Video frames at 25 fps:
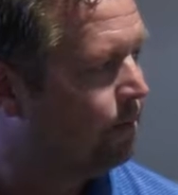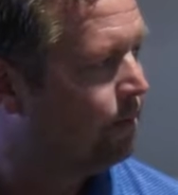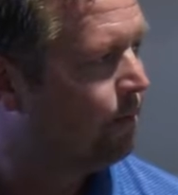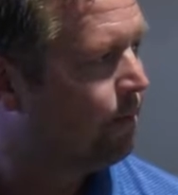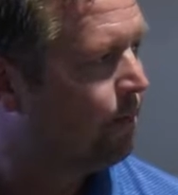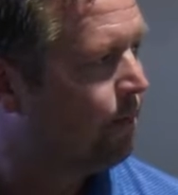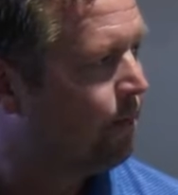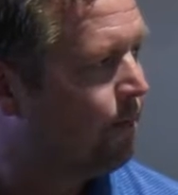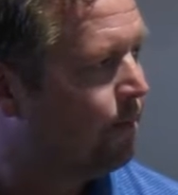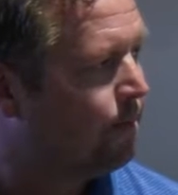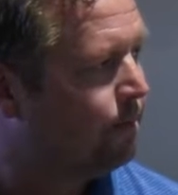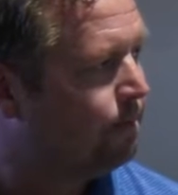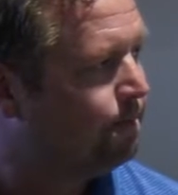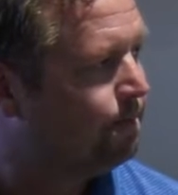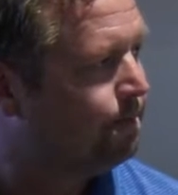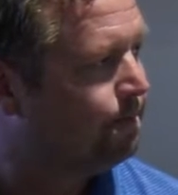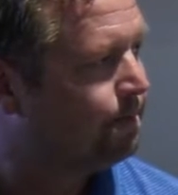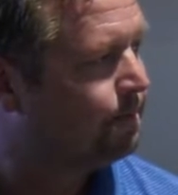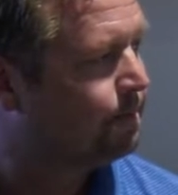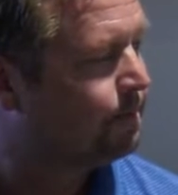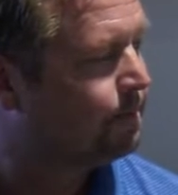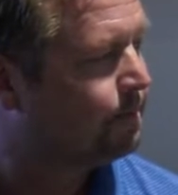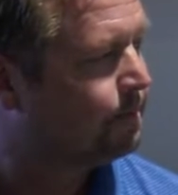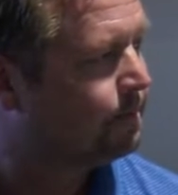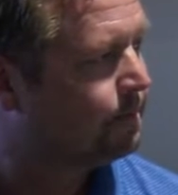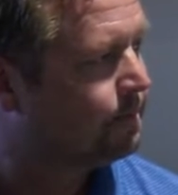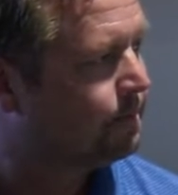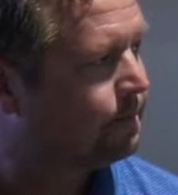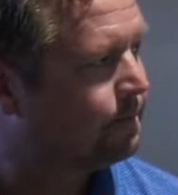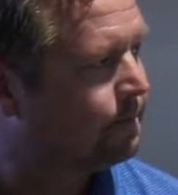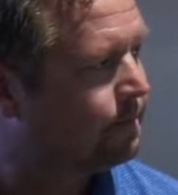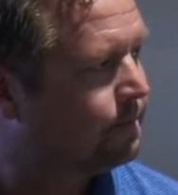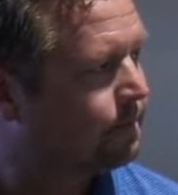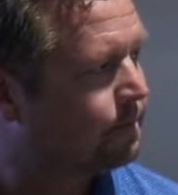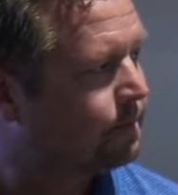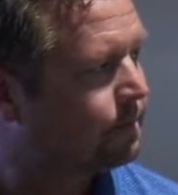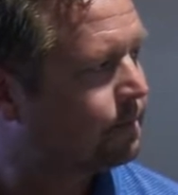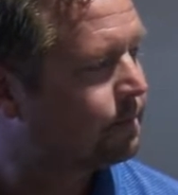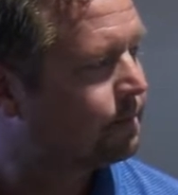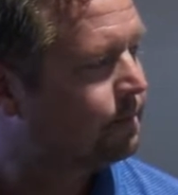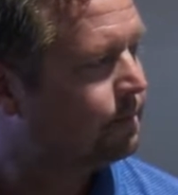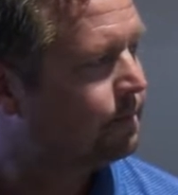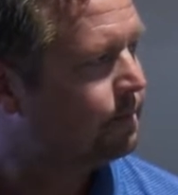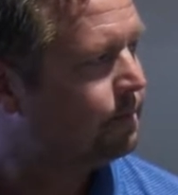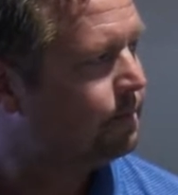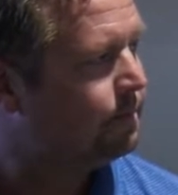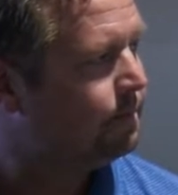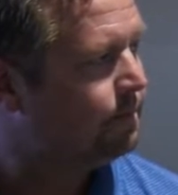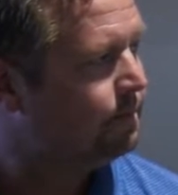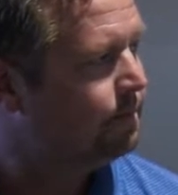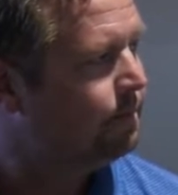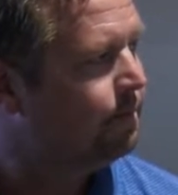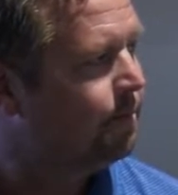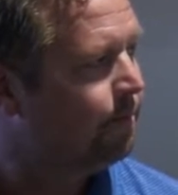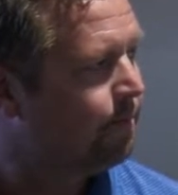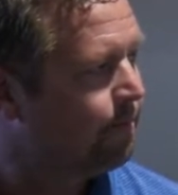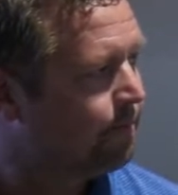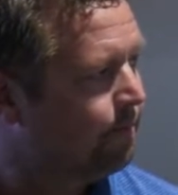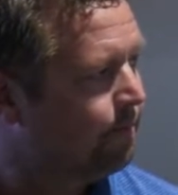The person shown says nothing.